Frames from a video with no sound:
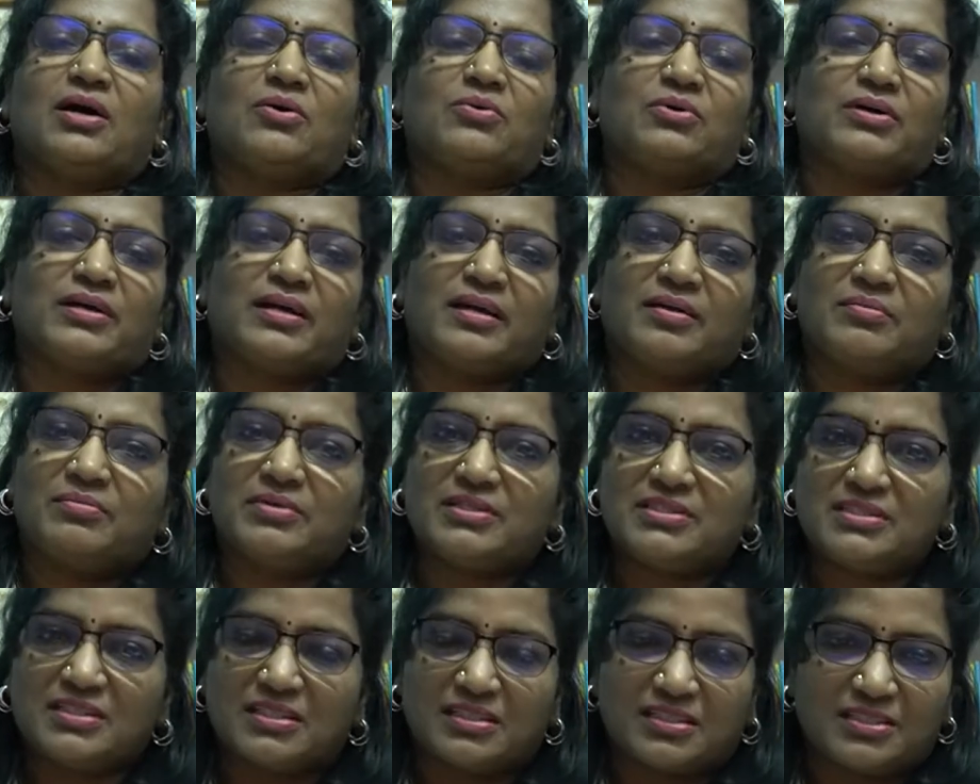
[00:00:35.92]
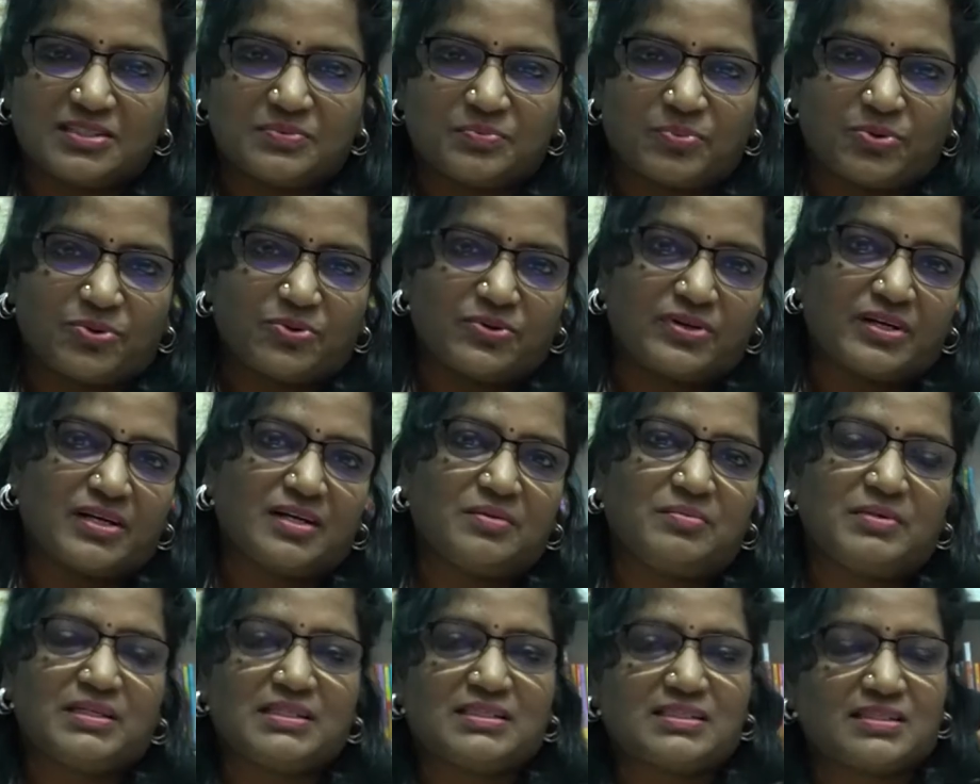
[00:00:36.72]
our Cambridge English
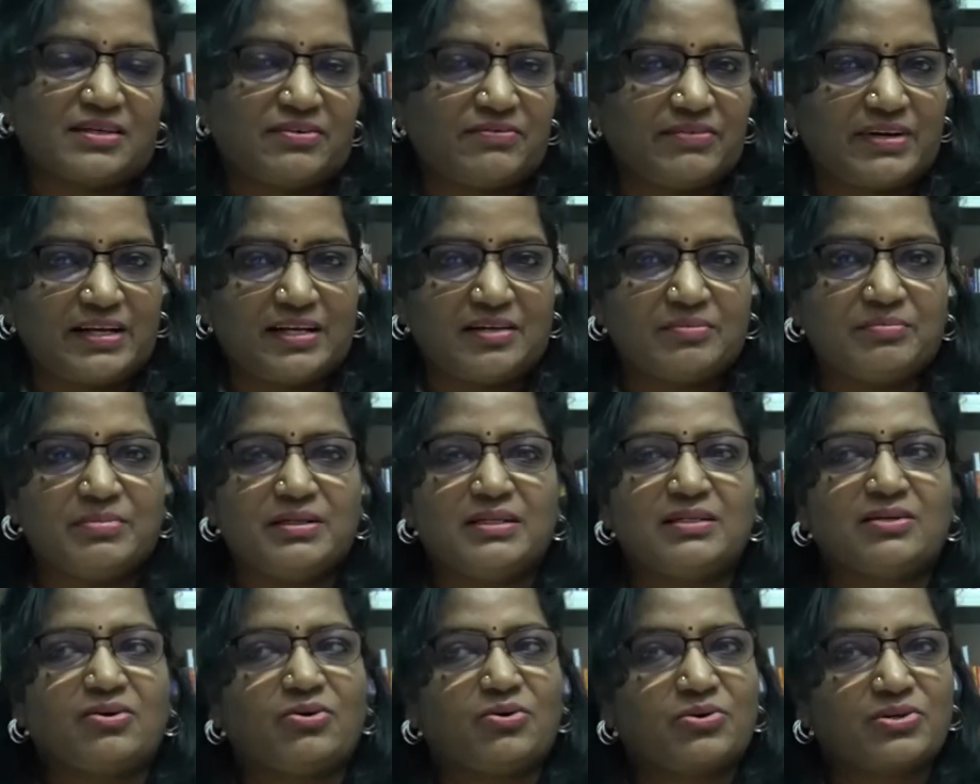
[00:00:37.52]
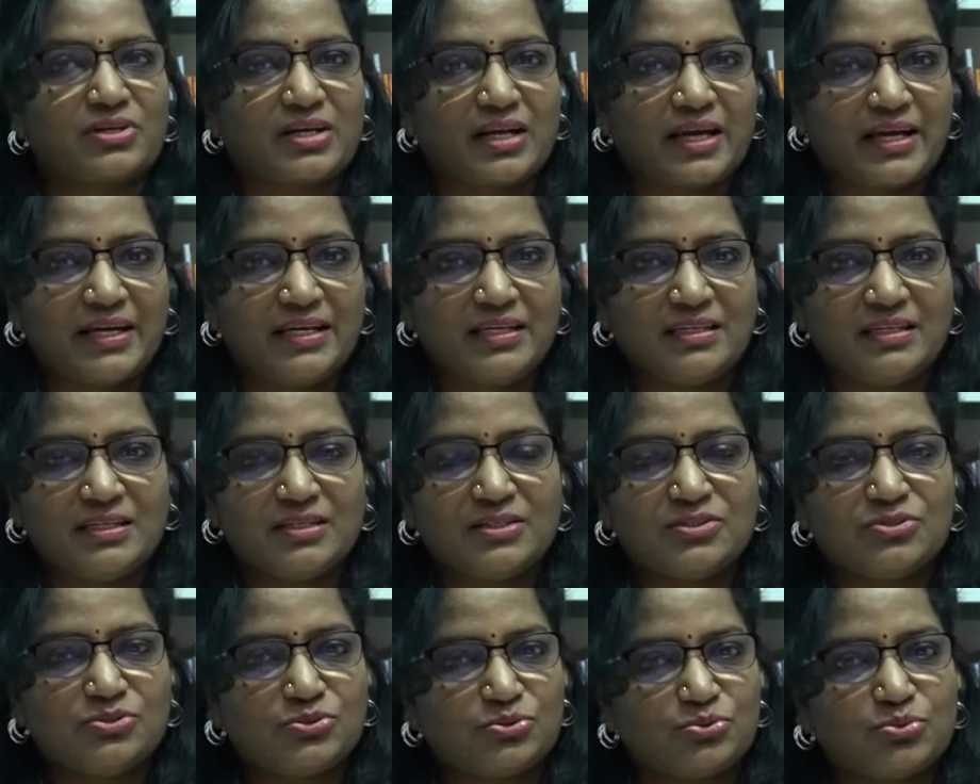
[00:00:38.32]
program is available online
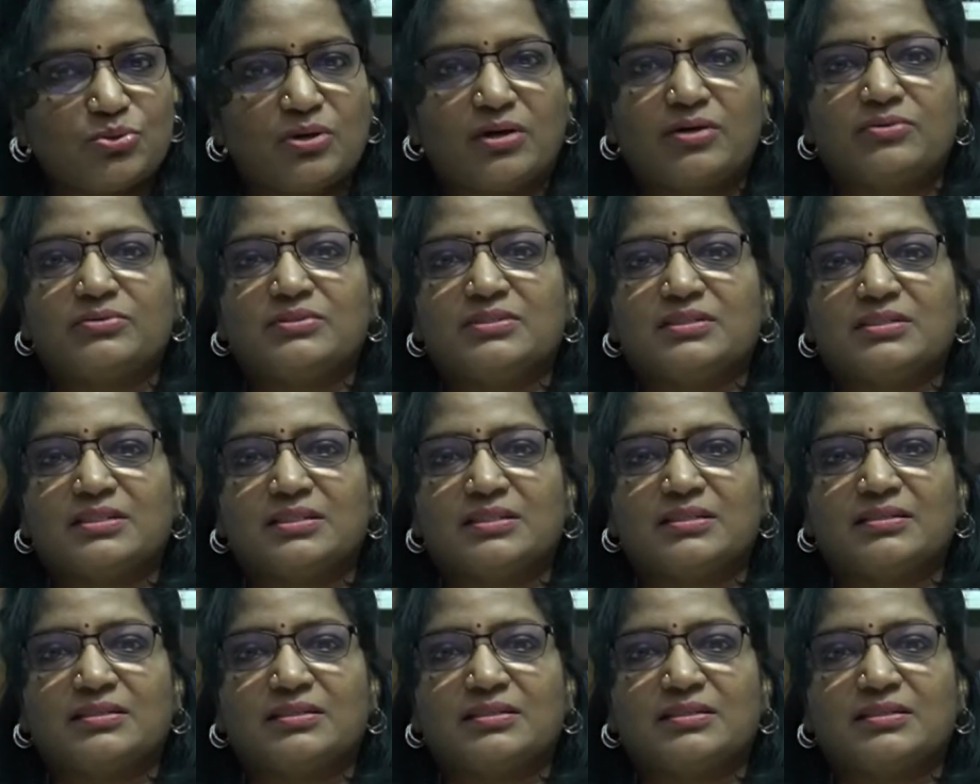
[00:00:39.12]
throughout.